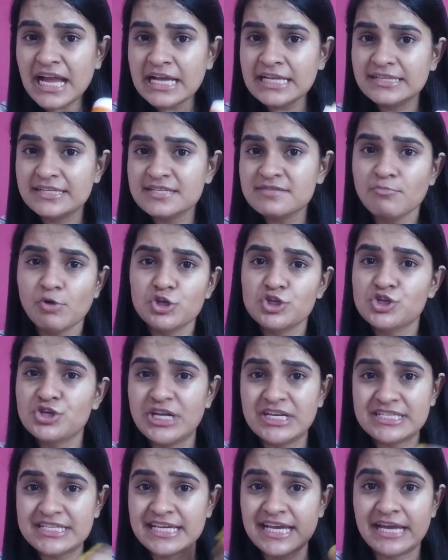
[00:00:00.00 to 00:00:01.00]
And this
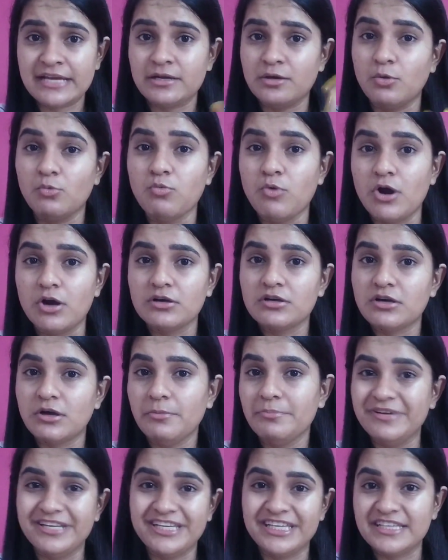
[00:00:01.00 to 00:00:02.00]
moisturizer can
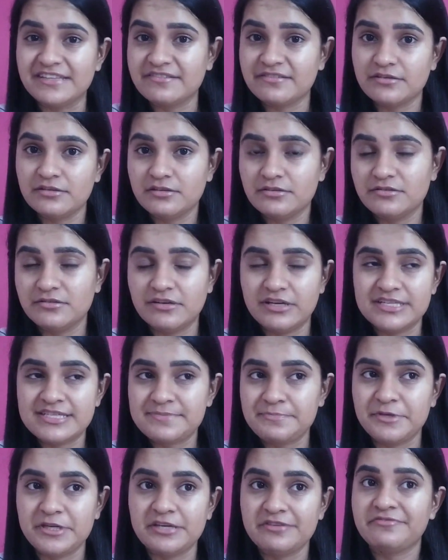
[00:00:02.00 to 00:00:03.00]
work beneath the
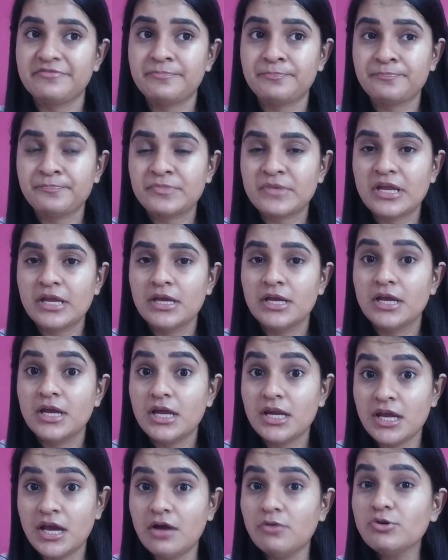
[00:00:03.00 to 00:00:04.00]
S P F.
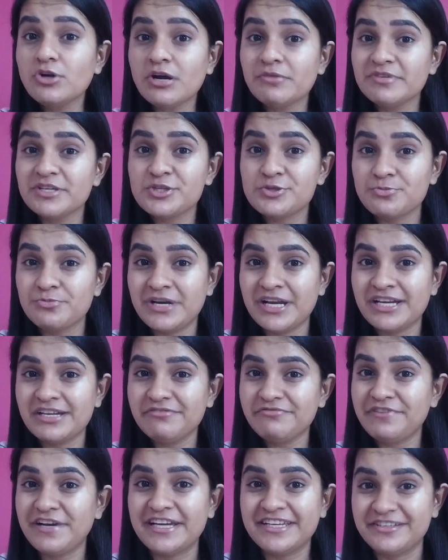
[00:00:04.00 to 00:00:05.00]
Now coming to
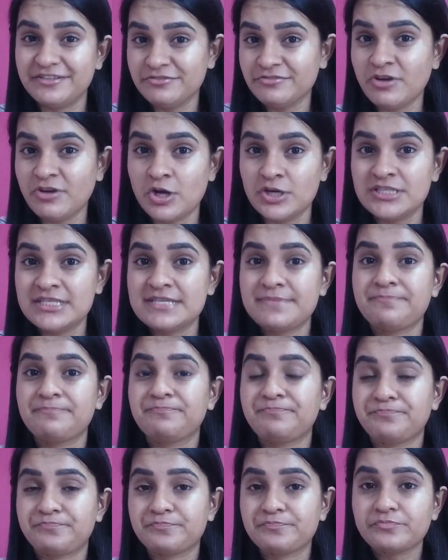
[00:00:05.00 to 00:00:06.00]
my final thoughts
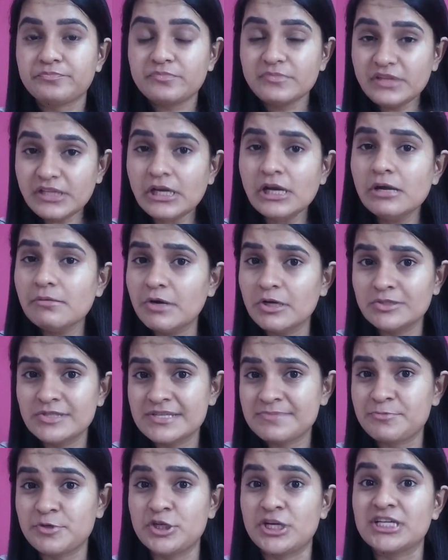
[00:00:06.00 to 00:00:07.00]
about
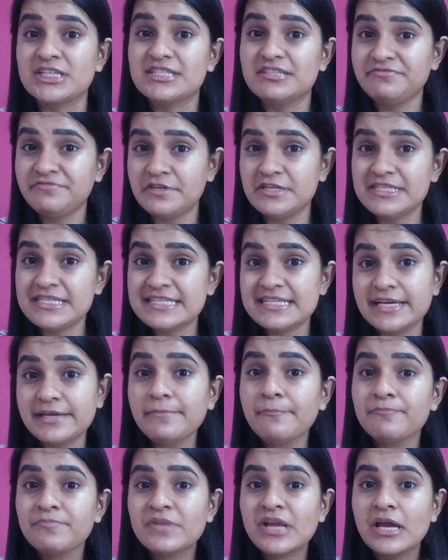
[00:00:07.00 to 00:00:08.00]
this product. The first
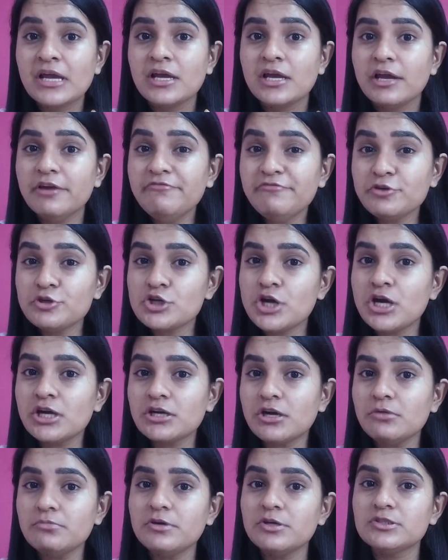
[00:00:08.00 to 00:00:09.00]
thing, if you talk
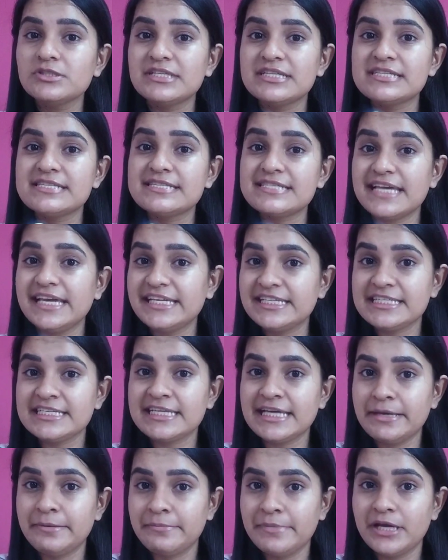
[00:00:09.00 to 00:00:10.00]
about this
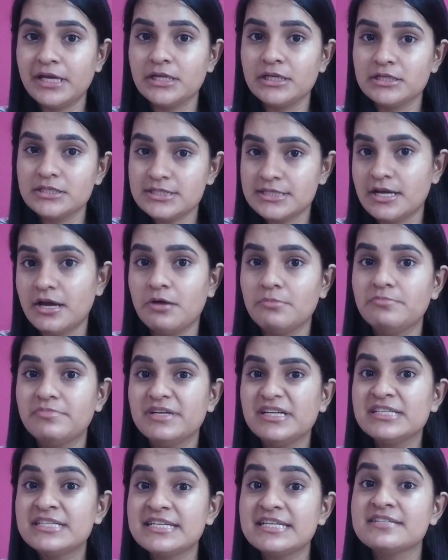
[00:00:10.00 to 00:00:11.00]
eighteen milliliter tub,
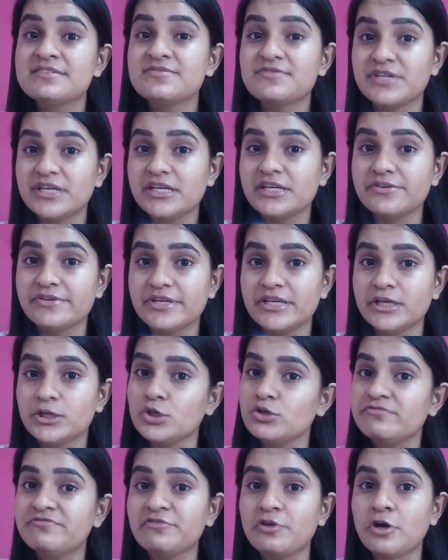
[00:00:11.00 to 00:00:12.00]
it is really, really
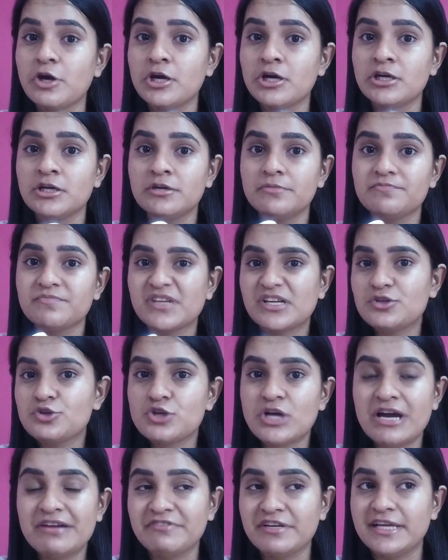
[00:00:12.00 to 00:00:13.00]
good for
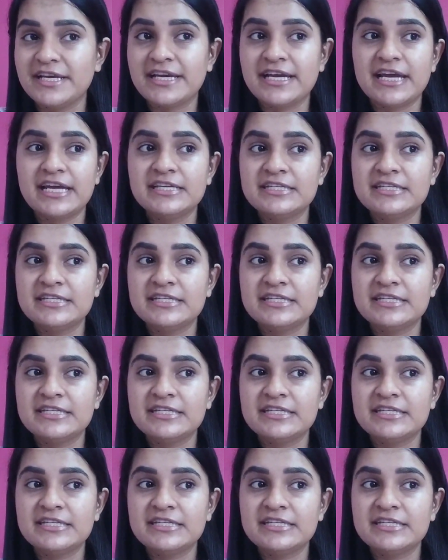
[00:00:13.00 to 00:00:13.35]
traveling.